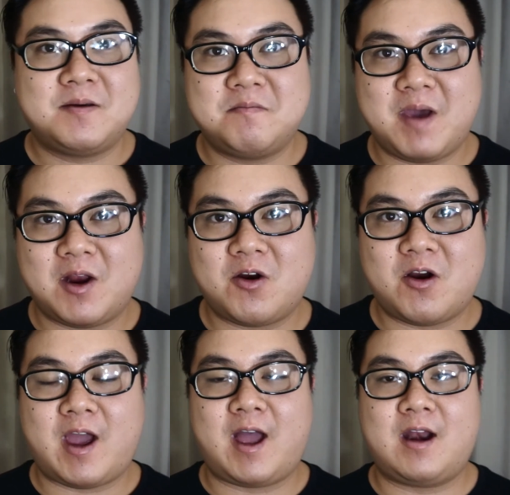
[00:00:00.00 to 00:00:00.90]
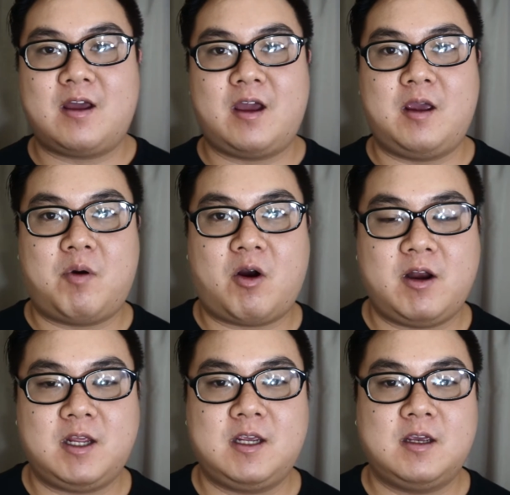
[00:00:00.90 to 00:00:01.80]
met her at a
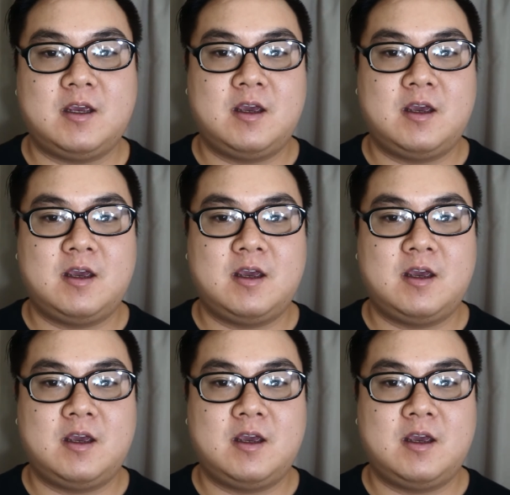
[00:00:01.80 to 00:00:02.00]
party,